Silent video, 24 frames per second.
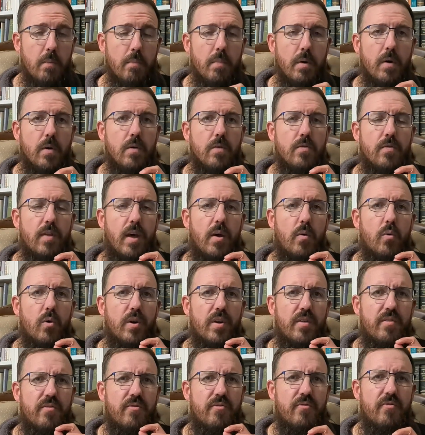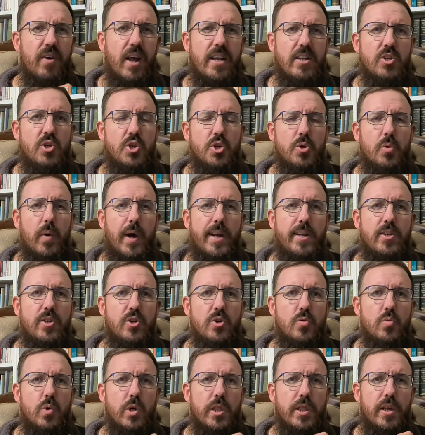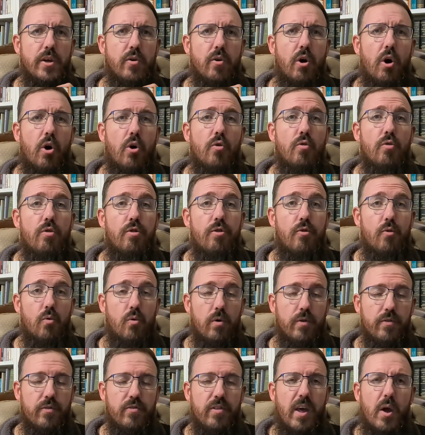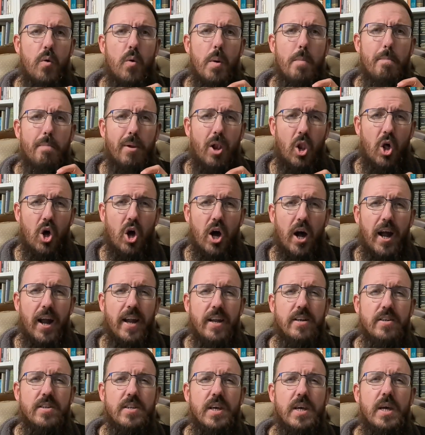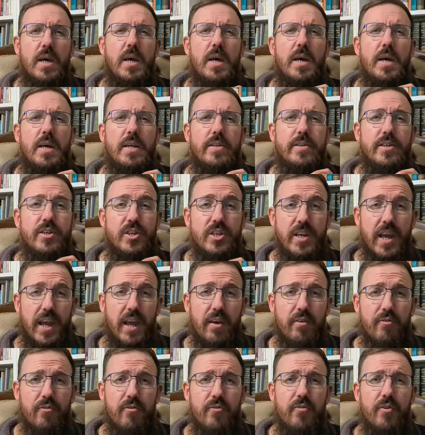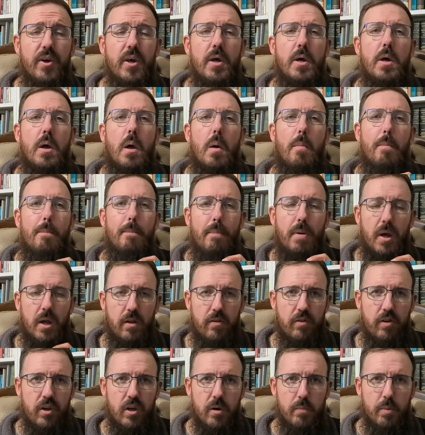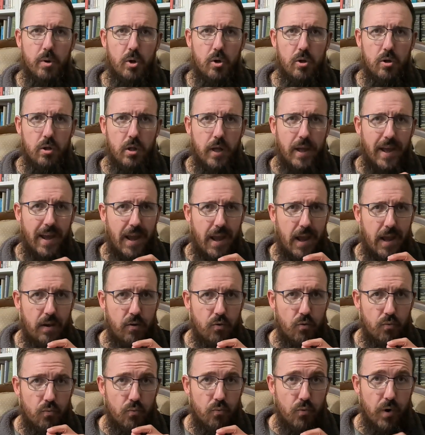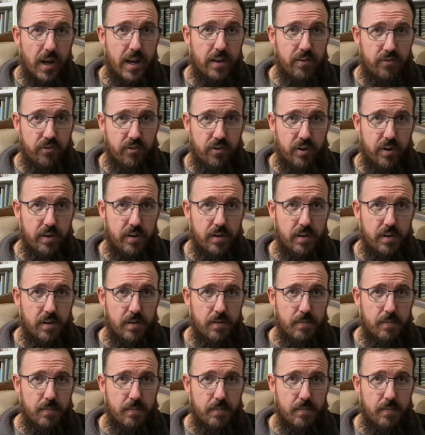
because they were infatuated with their own thoughts. They were blind, deaf, pitiable and wretched.